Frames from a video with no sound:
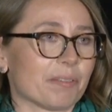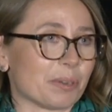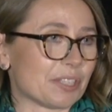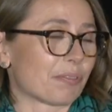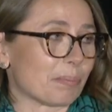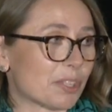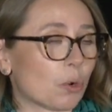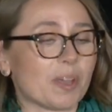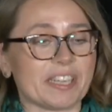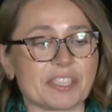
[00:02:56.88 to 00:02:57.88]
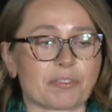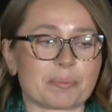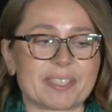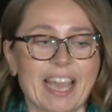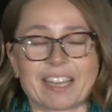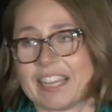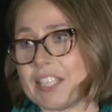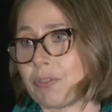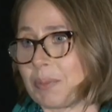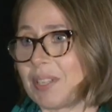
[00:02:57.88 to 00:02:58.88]
was from squids, from
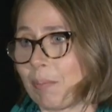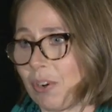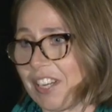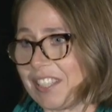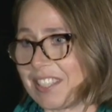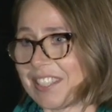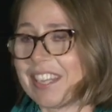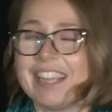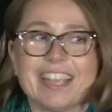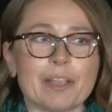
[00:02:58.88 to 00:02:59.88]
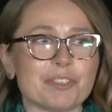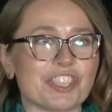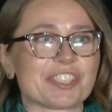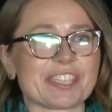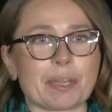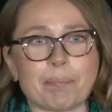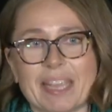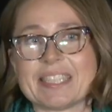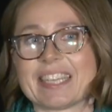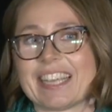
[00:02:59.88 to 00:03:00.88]
satellites, from submarines. It was just this
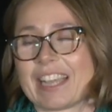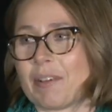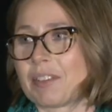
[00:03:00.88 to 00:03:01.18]
amazing